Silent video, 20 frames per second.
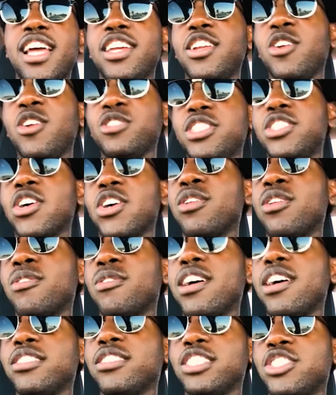just all
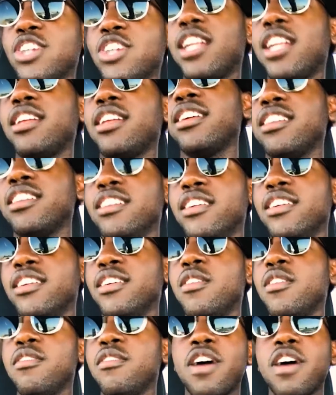around just trying to
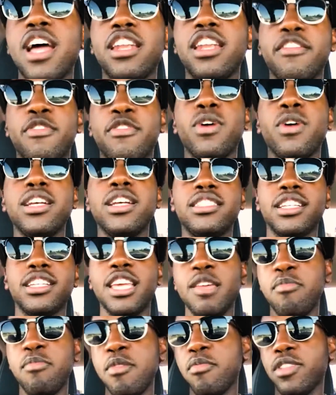find different ways to
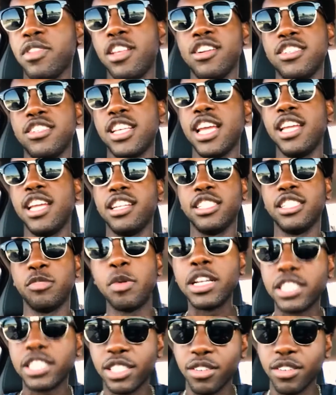keep people entertained,
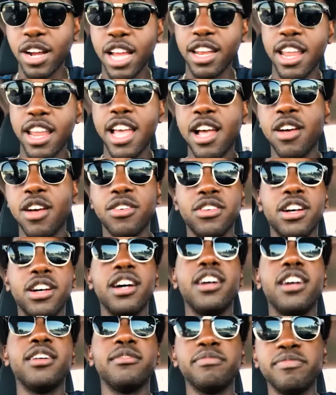especially right now,
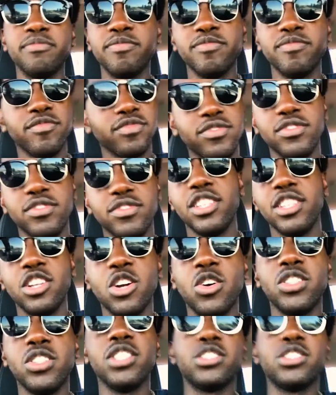
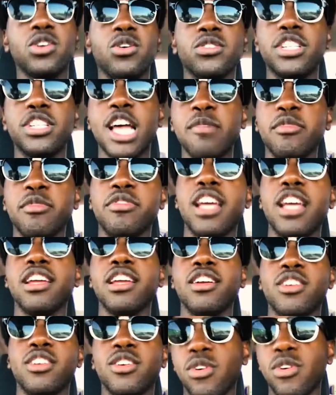in this whole time of, like,
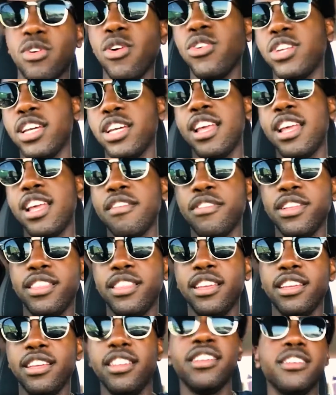Corona and
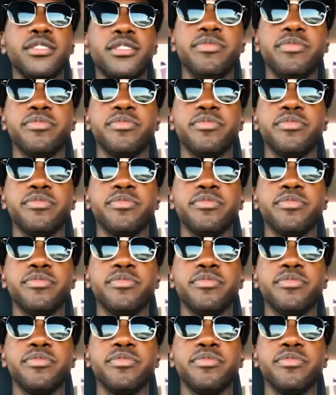everything, you know.